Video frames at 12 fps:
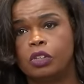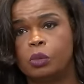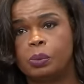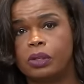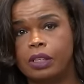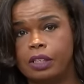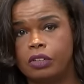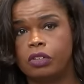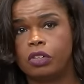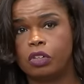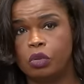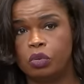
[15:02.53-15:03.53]
to
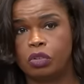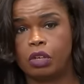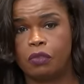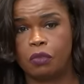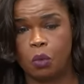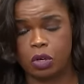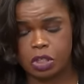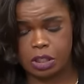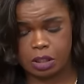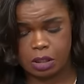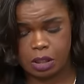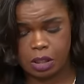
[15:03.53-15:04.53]
police use of
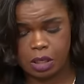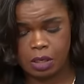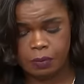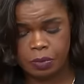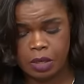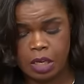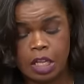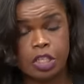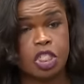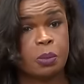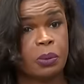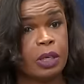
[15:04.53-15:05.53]
force.
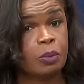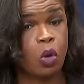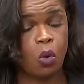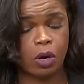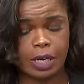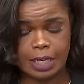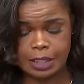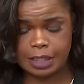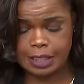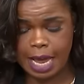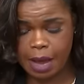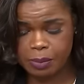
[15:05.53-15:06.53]
The Supreme Court has
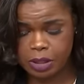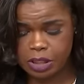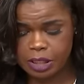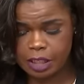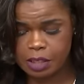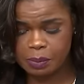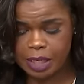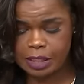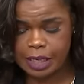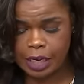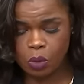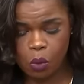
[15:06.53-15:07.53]
established that to
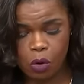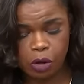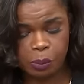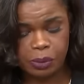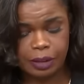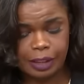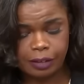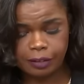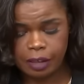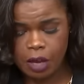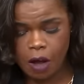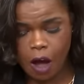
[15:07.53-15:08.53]
maintain order, police
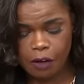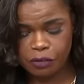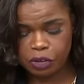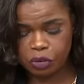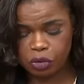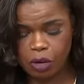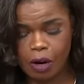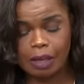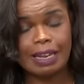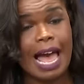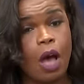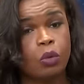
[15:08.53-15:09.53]
officers are
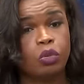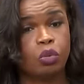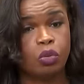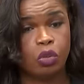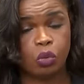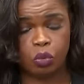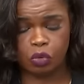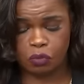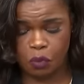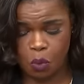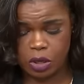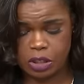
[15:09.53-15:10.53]
allowed to use
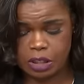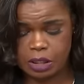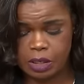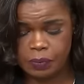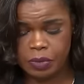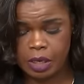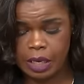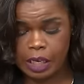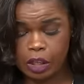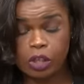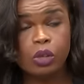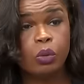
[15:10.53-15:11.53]
force,
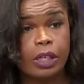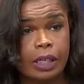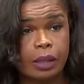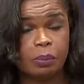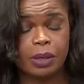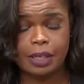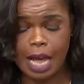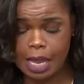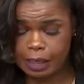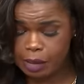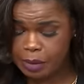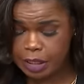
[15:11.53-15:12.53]
including but
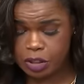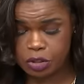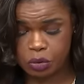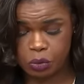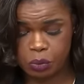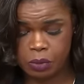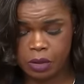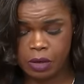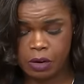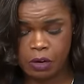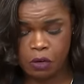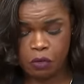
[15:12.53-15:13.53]
not limited to
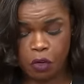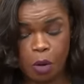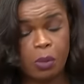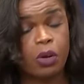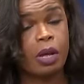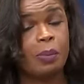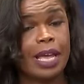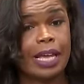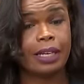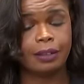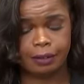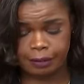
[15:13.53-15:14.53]
verbal
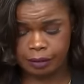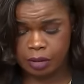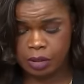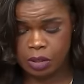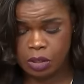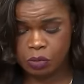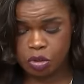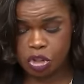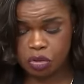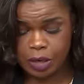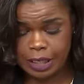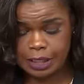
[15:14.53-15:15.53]
commands,
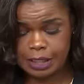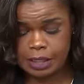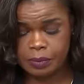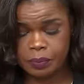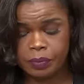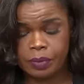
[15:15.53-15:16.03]
restraints,